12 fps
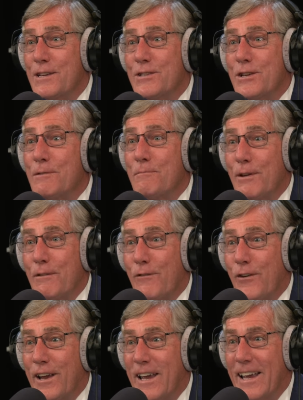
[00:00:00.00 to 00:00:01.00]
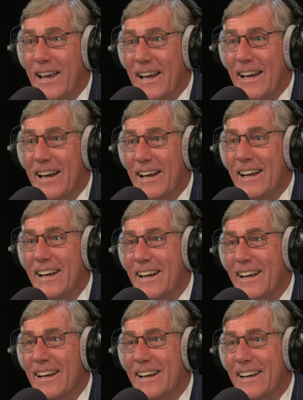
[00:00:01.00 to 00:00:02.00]
yeah. should be free. We had a whole
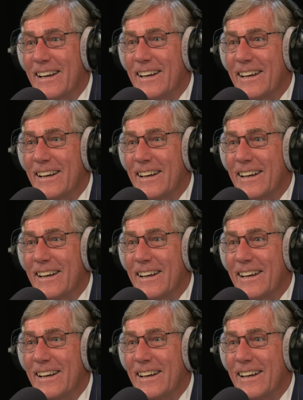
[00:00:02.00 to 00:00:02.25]
decade of free